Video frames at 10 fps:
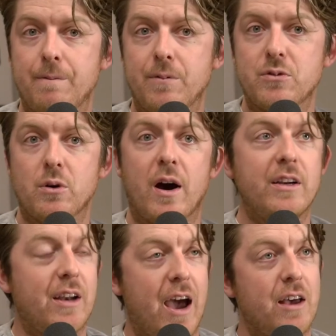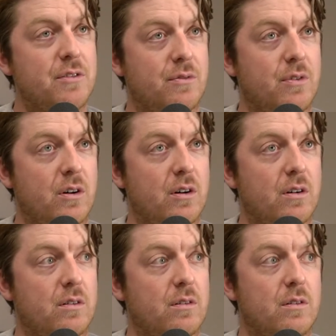So I didn't ask for
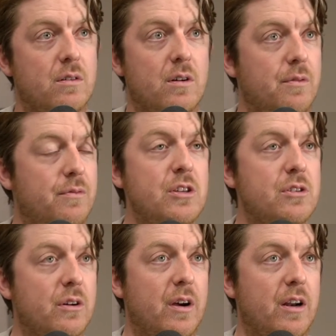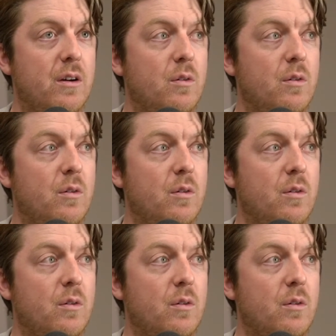a feature credit.